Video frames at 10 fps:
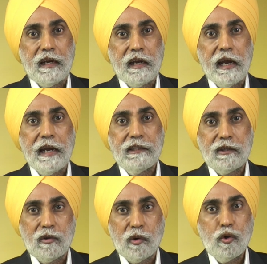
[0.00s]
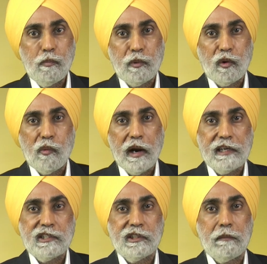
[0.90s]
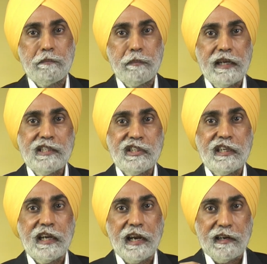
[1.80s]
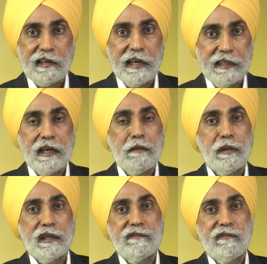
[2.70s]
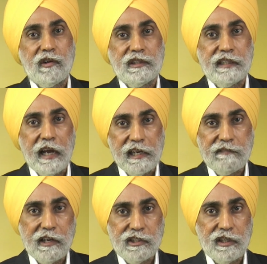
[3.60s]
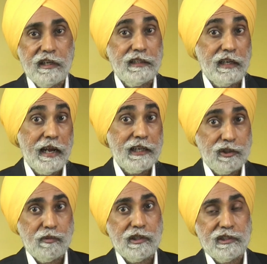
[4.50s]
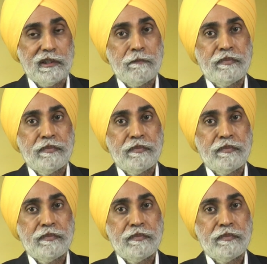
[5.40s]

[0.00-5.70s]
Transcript: And the Guru provides the basic enlightenment for the elevation in the next verse.